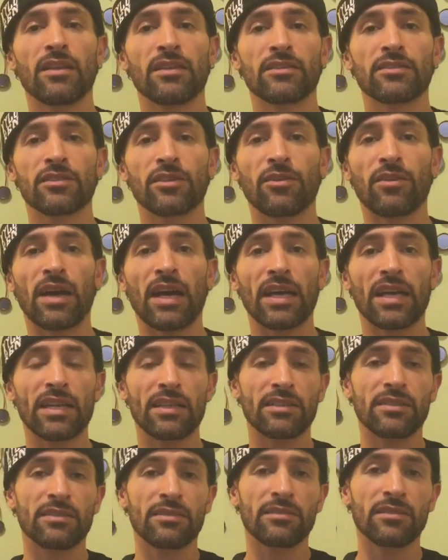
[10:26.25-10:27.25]
so I
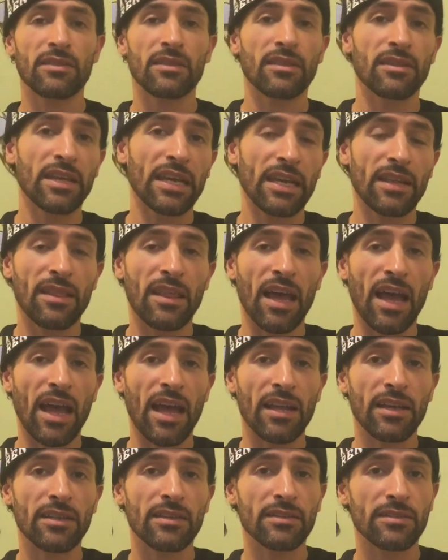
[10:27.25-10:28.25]
can link
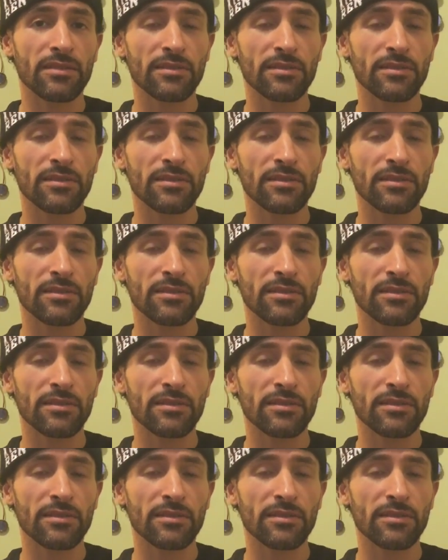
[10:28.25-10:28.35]
that